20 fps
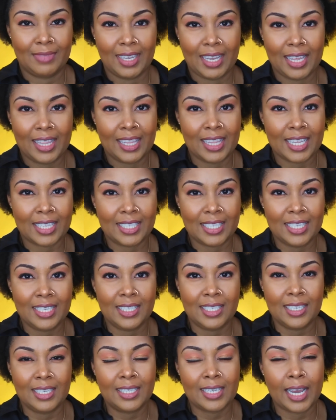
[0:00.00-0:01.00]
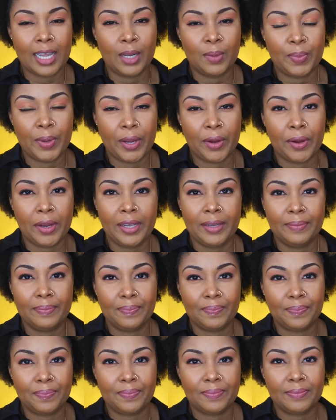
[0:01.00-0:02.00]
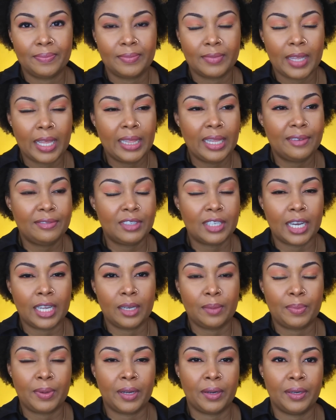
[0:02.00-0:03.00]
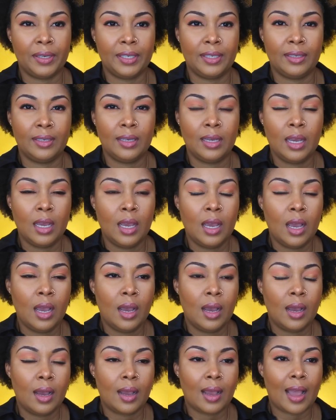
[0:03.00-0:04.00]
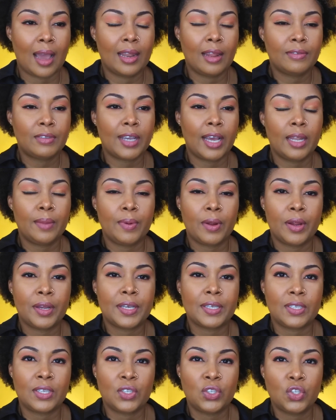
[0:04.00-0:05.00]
I think that's easy. Tyler Perry. I love Tyler Perry. I love Tyler Perry because he's